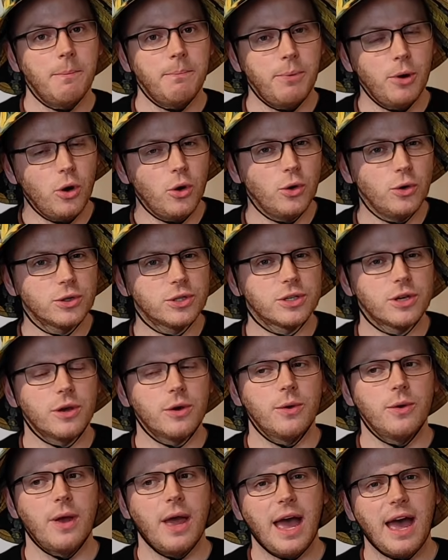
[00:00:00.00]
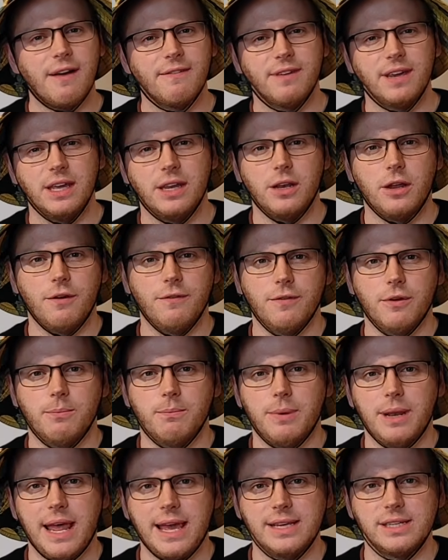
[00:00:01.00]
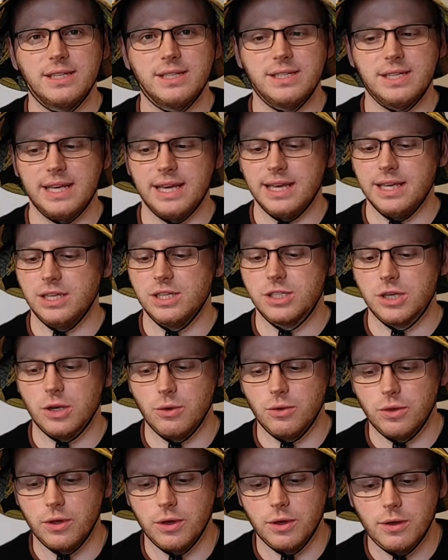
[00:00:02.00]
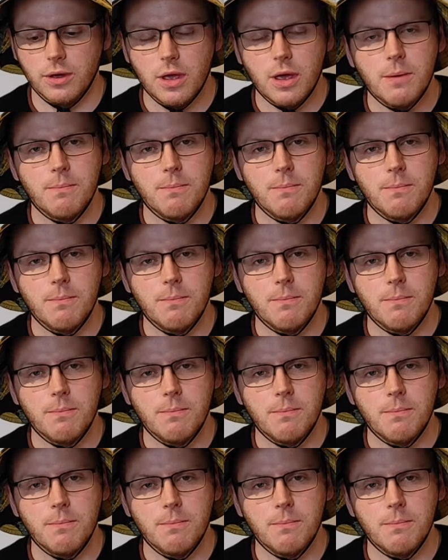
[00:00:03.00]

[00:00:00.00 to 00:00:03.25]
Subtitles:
but also having enough complexity so that